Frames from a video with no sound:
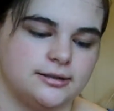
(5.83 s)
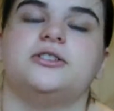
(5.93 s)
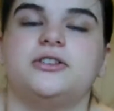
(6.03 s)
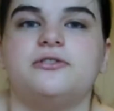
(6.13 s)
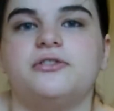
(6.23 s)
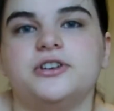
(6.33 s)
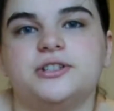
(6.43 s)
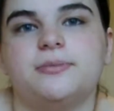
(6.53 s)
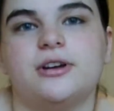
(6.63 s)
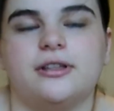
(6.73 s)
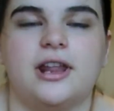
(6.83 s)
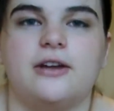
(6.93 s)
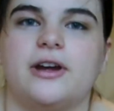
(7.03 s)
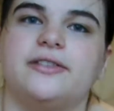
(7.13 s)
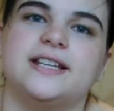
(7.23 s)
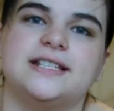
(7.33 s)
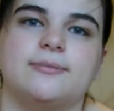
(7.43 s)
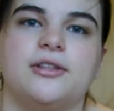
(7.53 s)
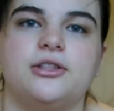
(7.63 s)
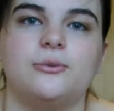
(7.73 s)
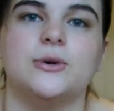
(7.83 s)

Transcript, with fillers: So the first book that I read this month